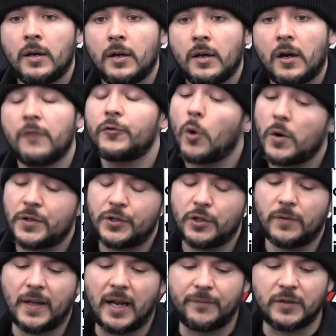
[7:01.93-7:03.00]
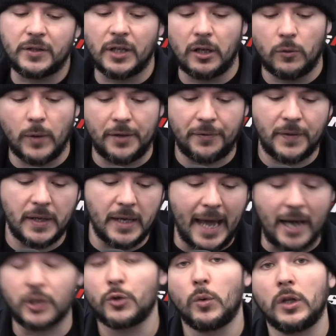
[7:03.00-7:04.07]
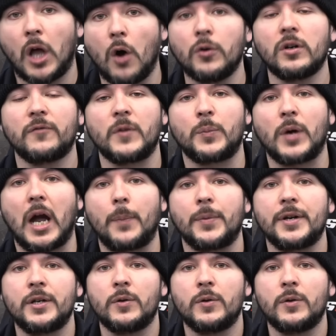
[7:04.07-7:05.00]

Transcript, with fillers: Of course, you'll then have to deal with the actual owner of the property who